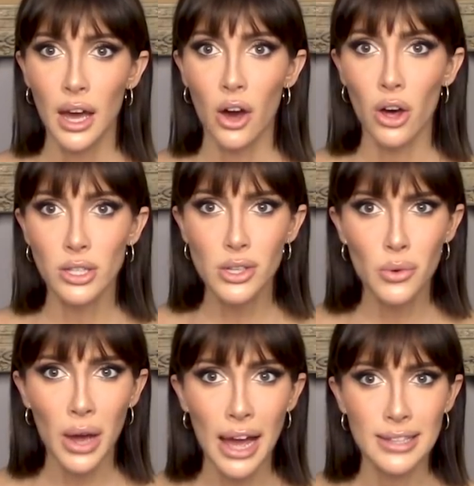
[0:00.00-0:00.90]

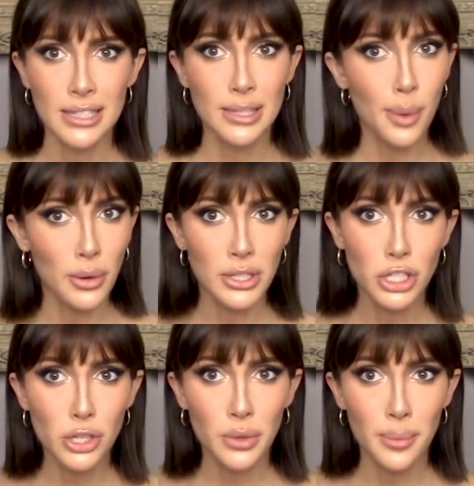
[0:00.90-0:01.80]
also hasn't spoken
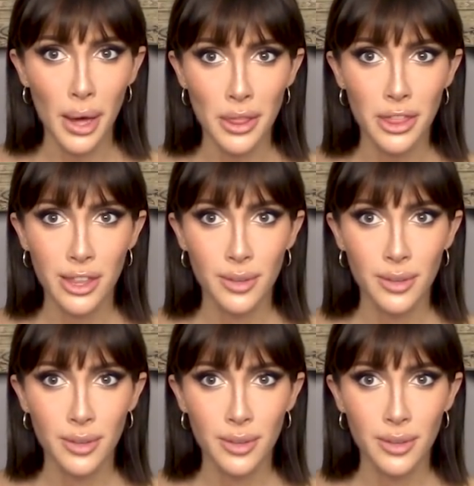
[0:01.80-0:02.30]
to you in a month.